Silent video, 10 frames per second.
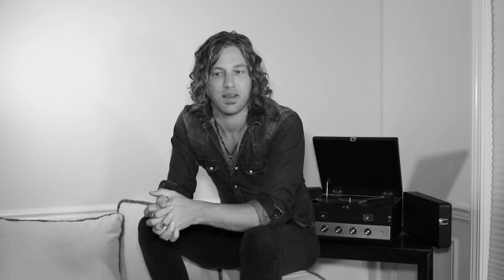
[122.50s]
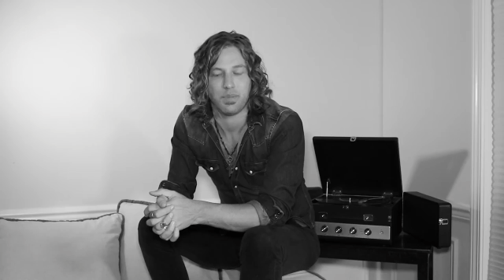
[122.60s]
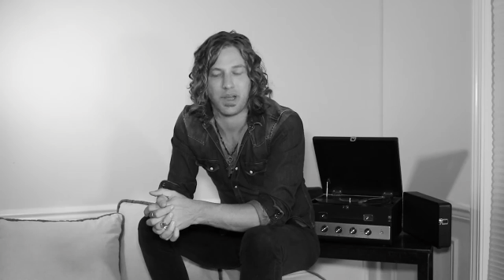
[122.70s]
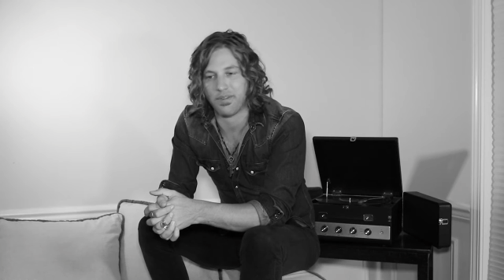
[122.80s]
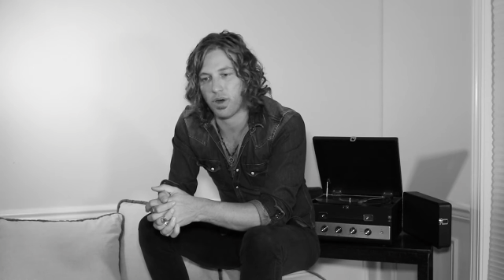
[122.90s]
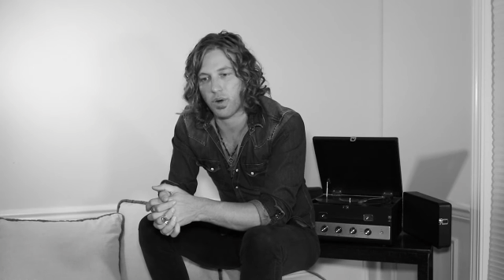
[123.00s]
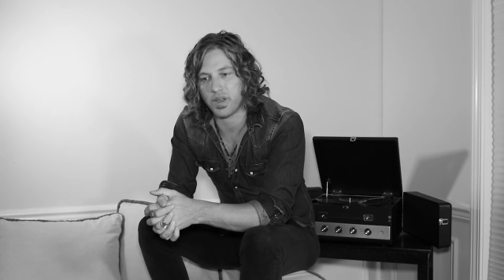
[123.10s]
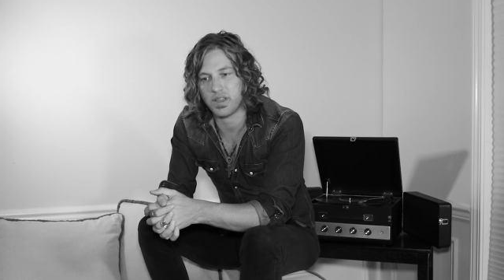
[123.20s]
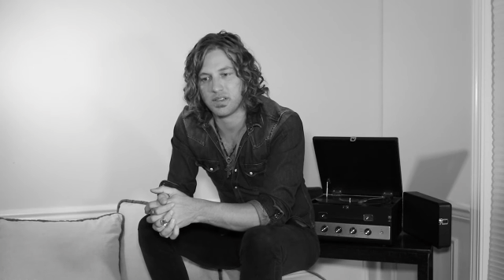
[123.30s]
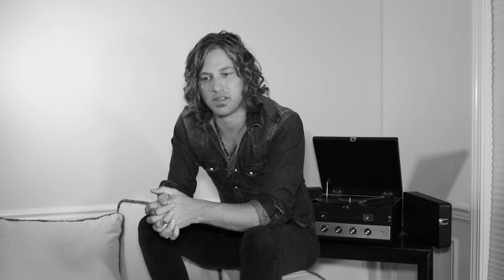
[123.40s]
but I've
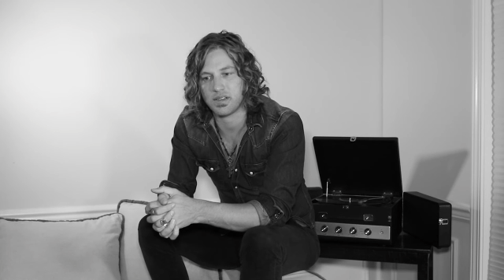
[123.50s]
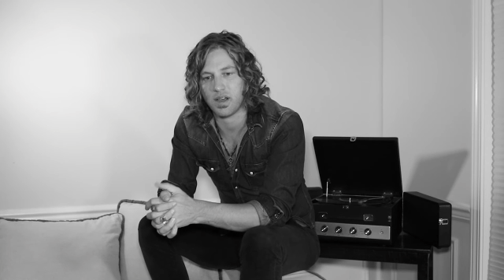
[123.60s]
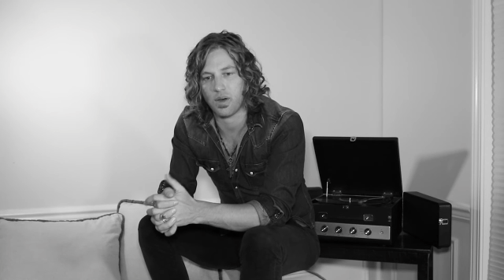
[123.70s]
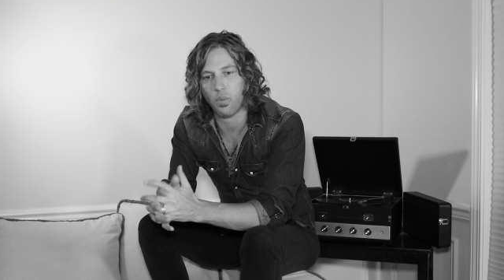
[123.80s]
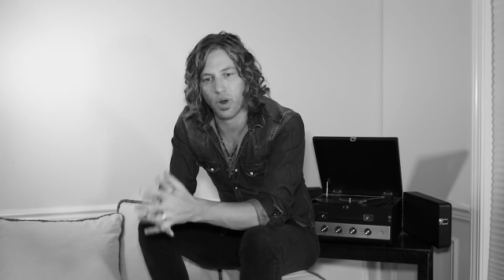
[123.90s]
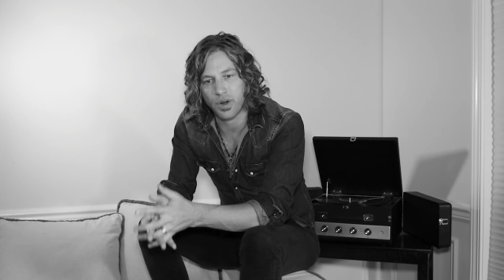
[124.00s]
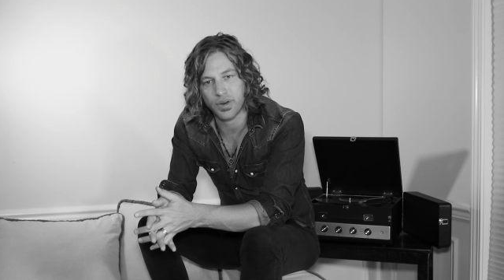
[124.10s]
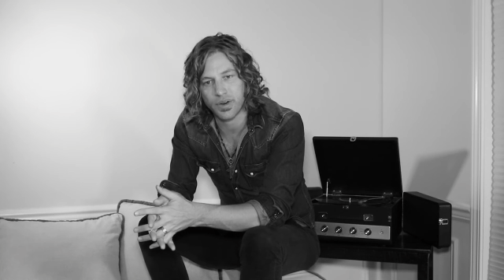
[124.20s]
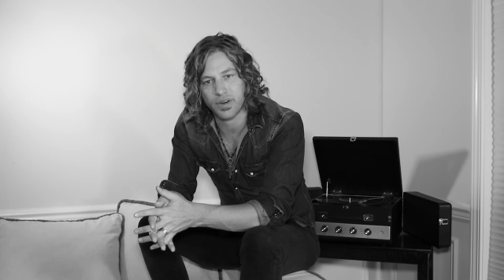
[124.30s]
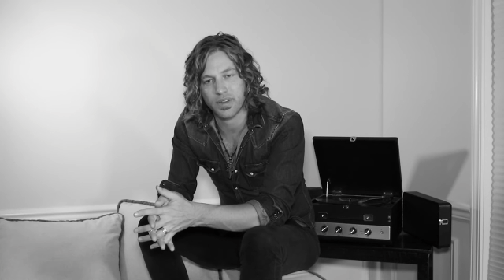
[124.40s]
always, you know,
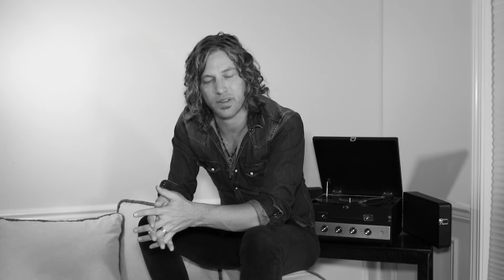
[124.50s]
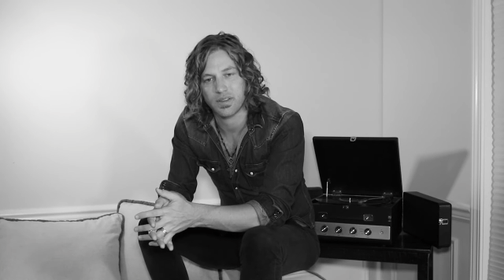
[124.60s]
wondered,